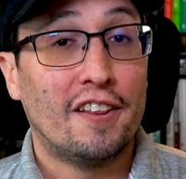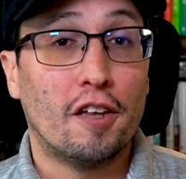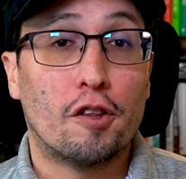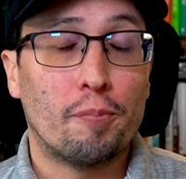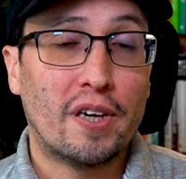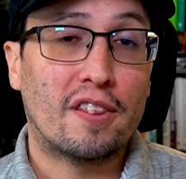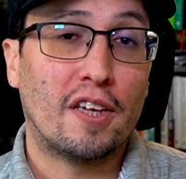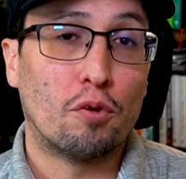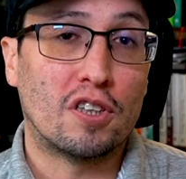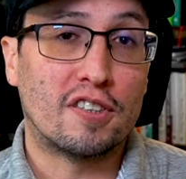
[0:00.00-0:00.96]
The other big
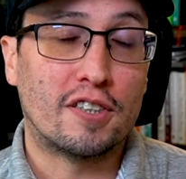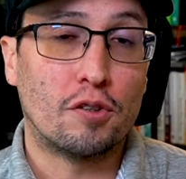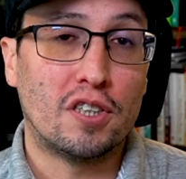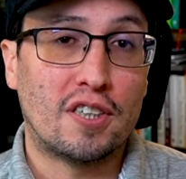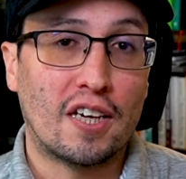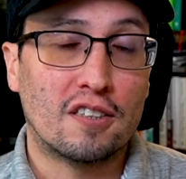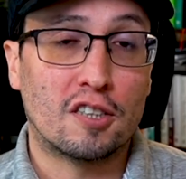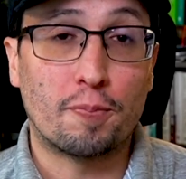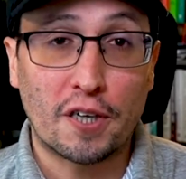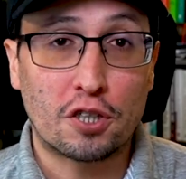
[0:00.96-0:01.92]
thing with the Series S,
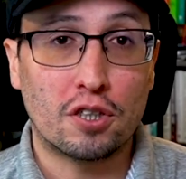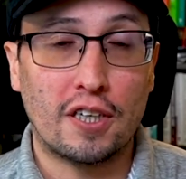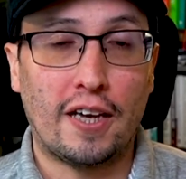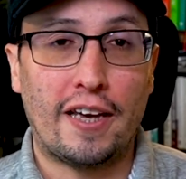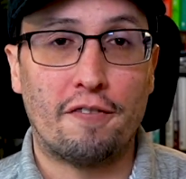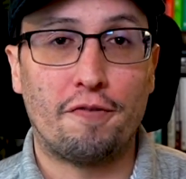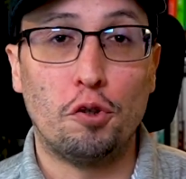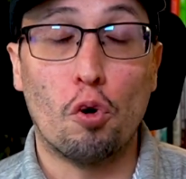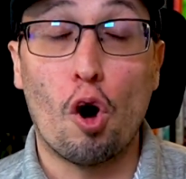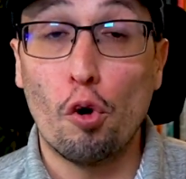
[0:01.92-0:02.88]
especially if
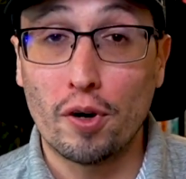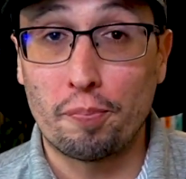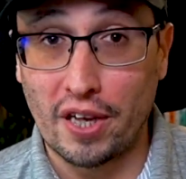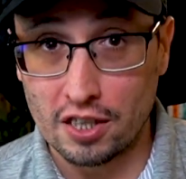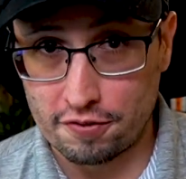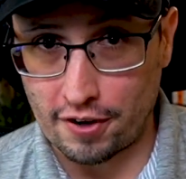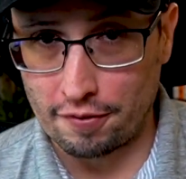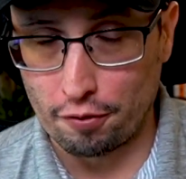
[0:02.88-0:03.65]
you own a PS5